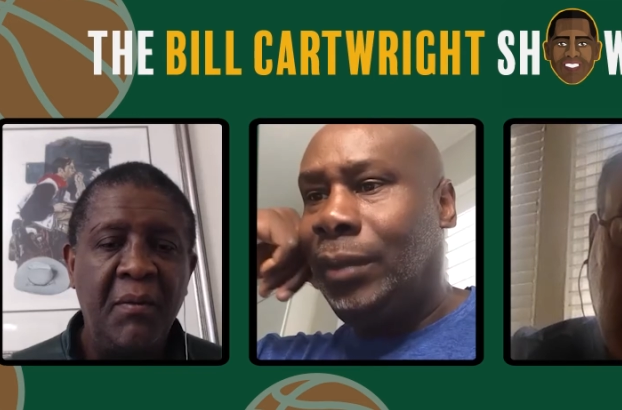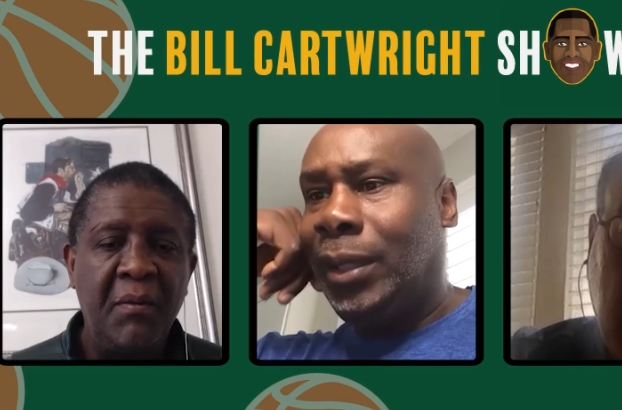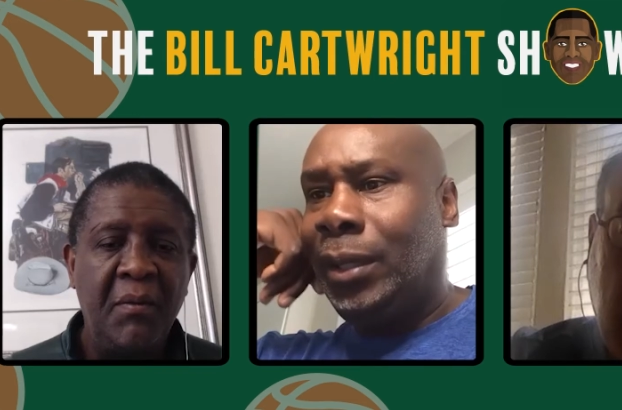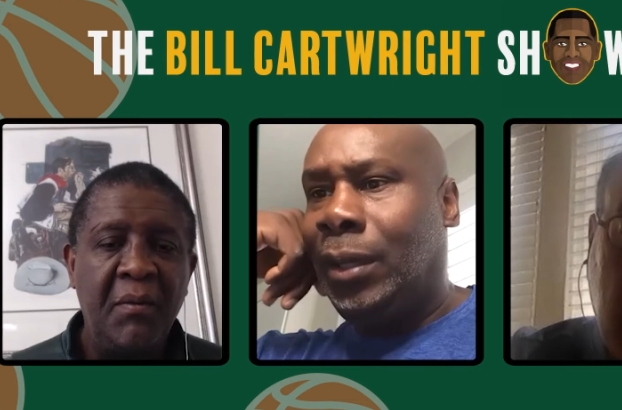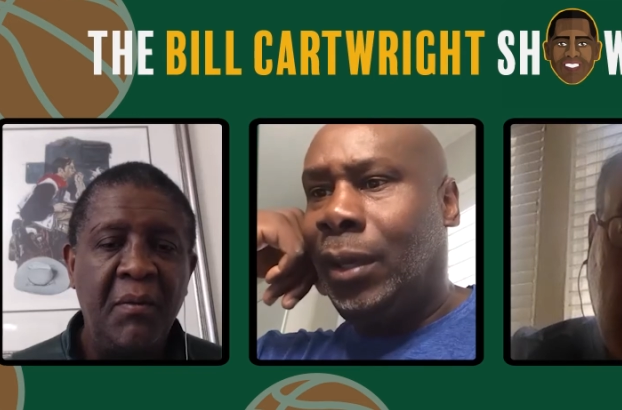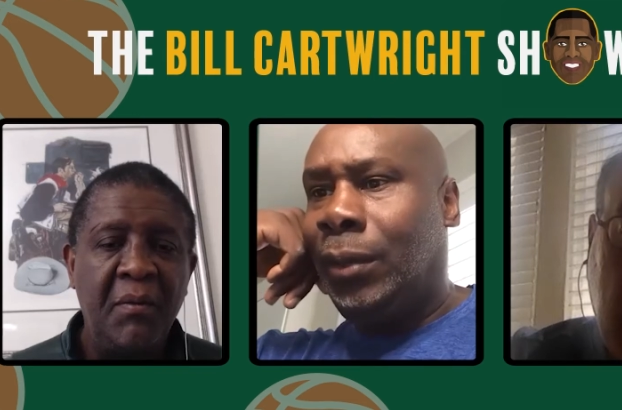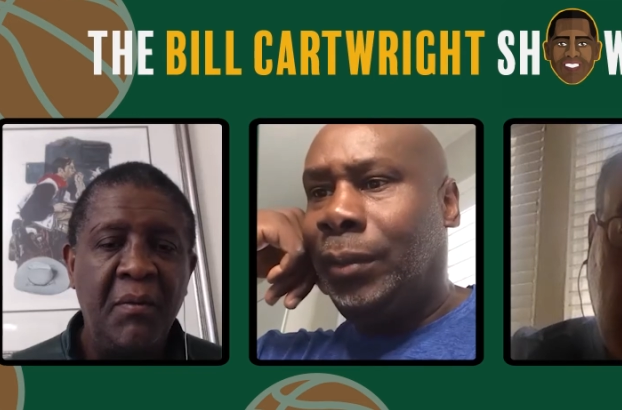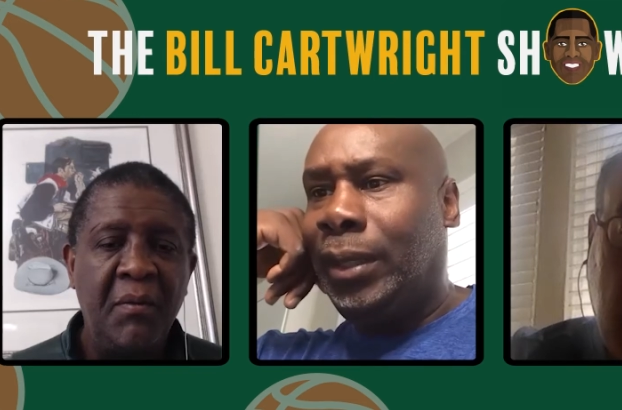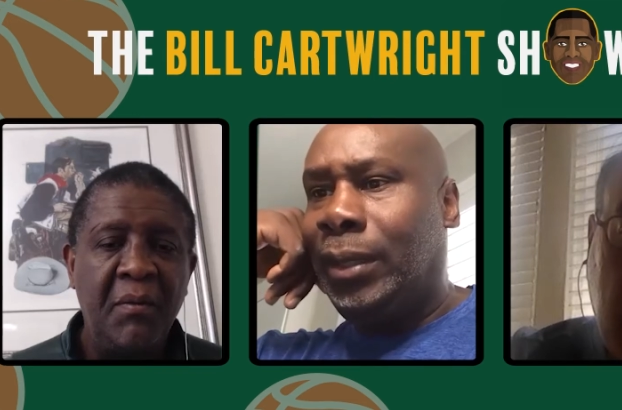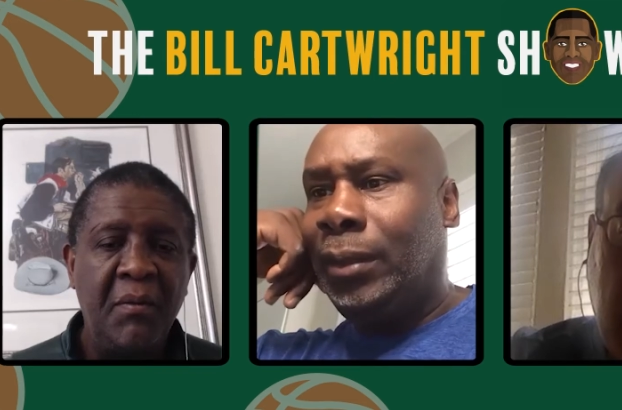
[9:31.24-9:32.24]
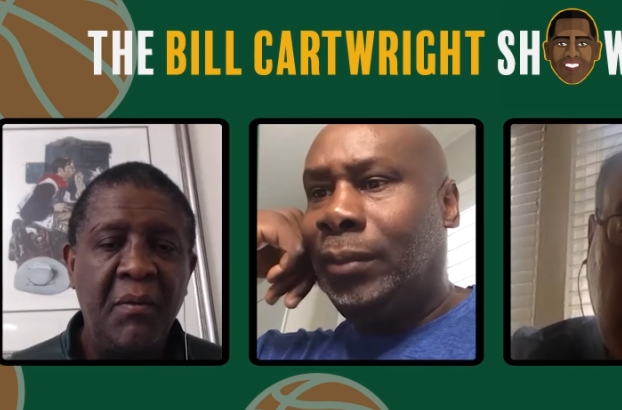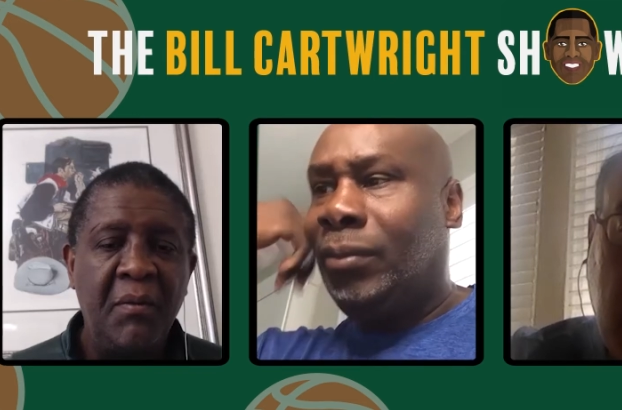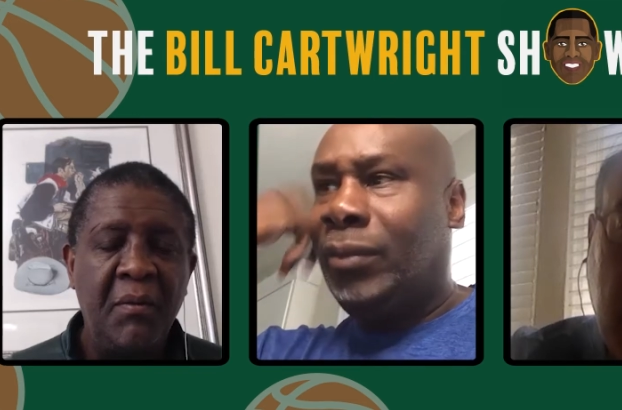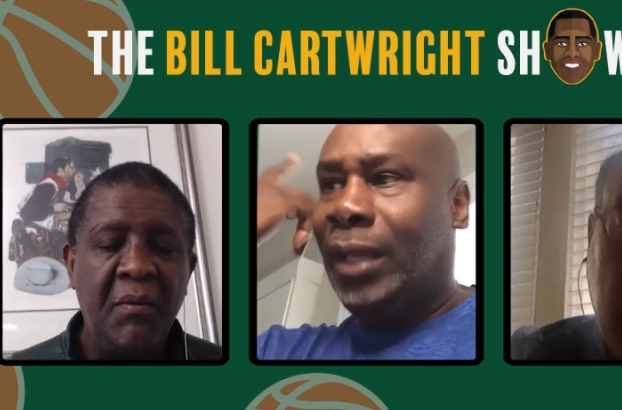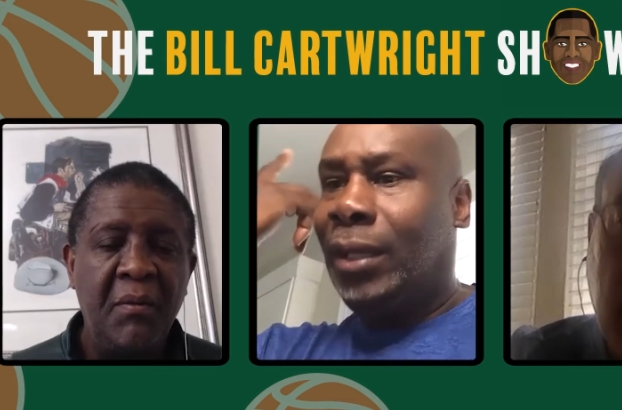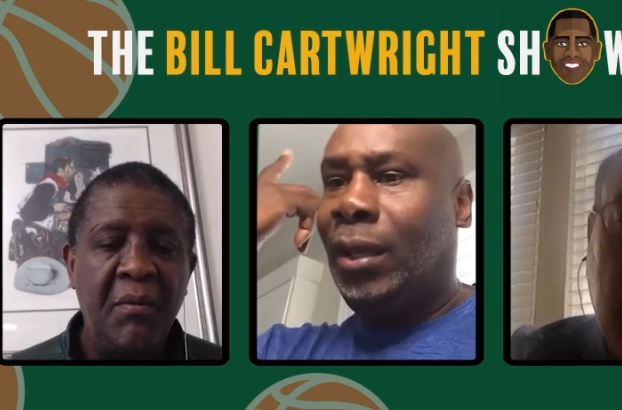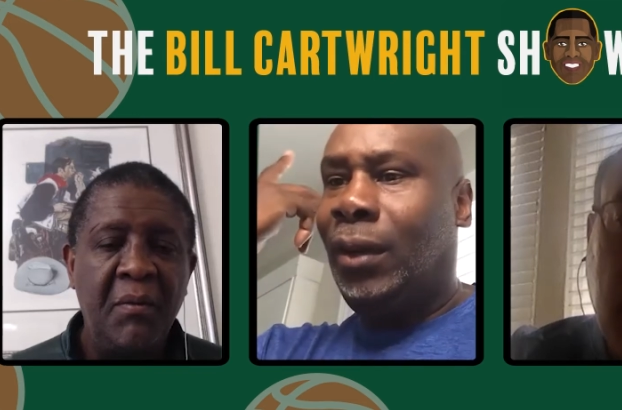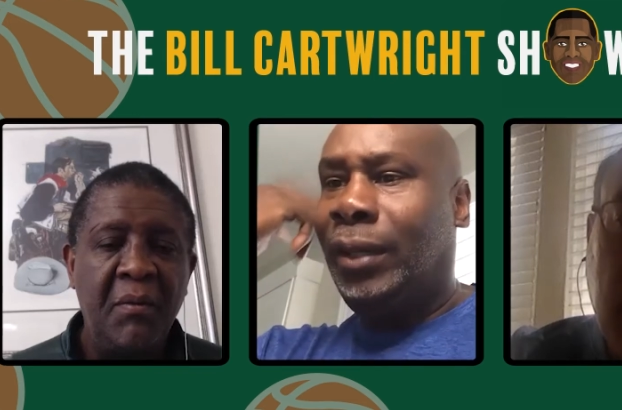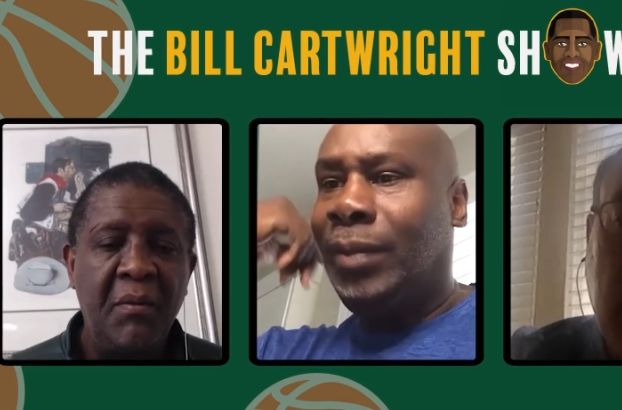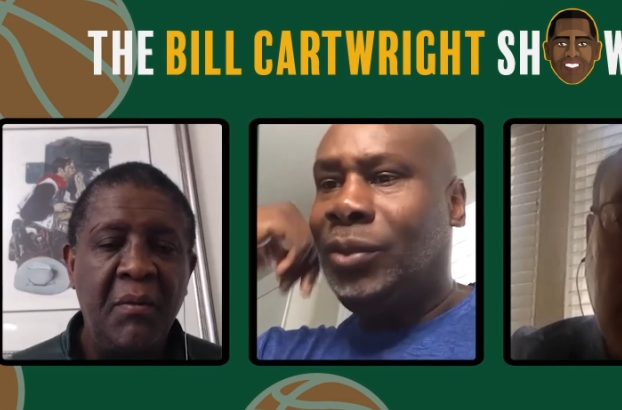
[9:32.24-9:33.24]
Speaker 1: They didn't call me, and I didn't call
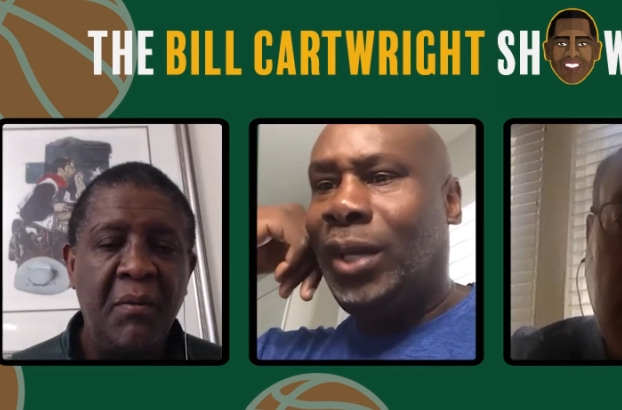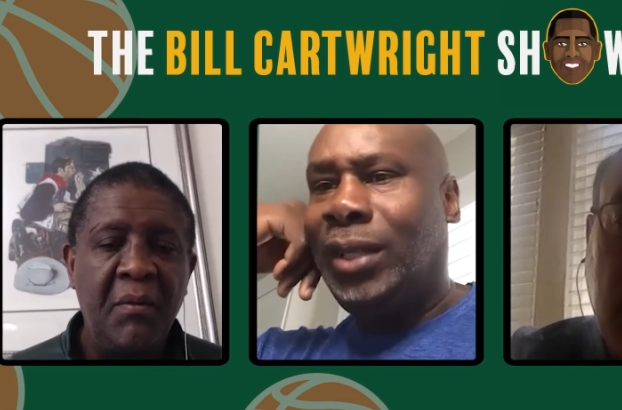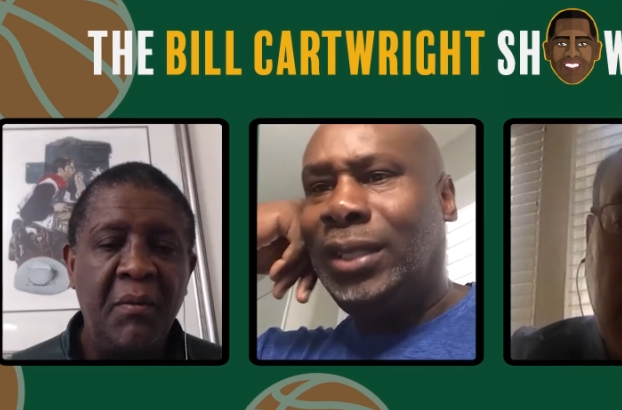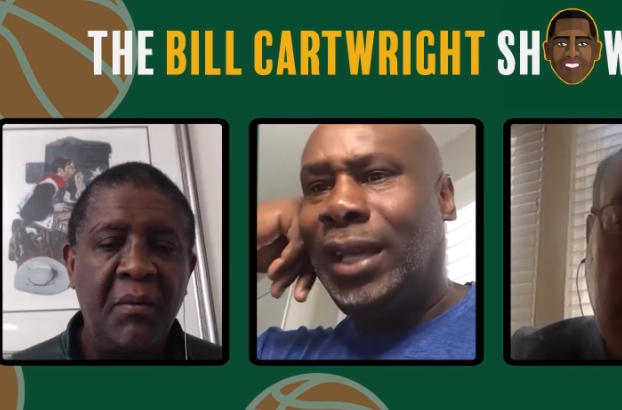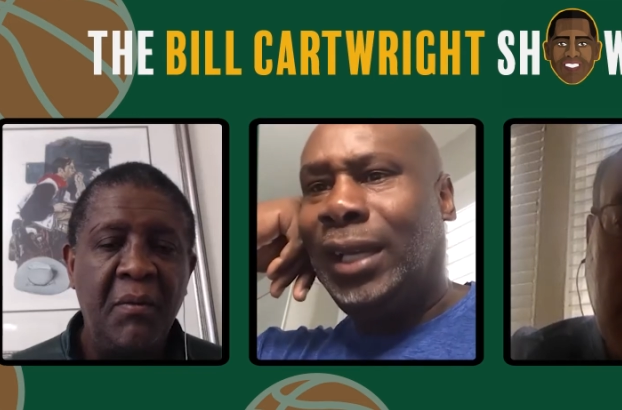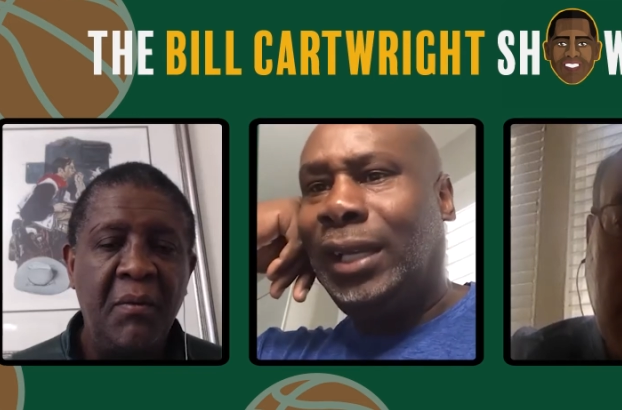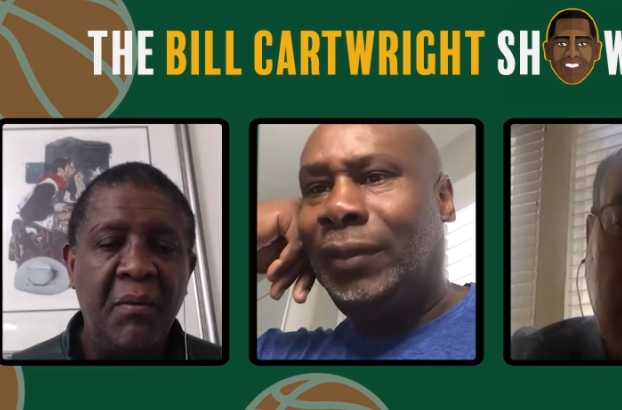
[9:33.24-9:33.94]
them. So I just kind of let,